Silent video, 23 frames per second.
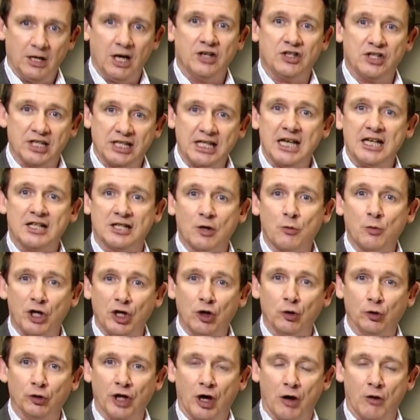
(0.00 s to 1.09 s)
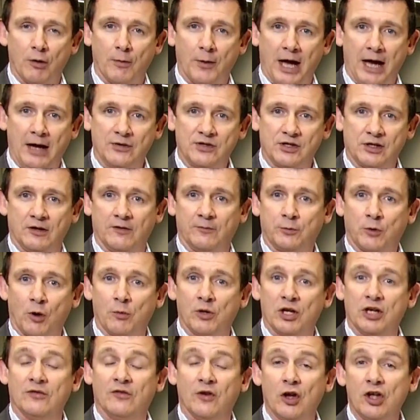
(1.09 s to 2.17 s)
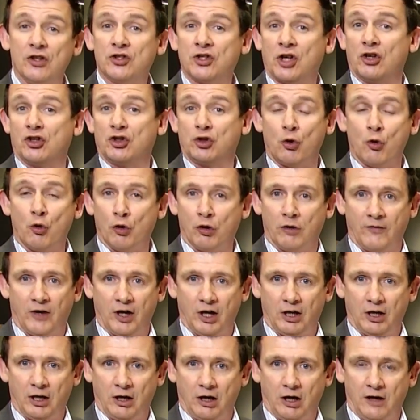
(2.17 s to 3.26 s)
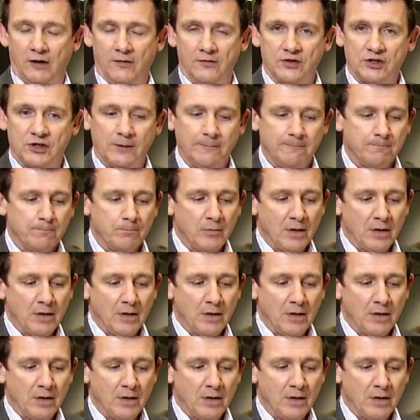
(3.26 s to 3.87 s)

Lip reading: a disease that we all know about and have probably touched all of our lives.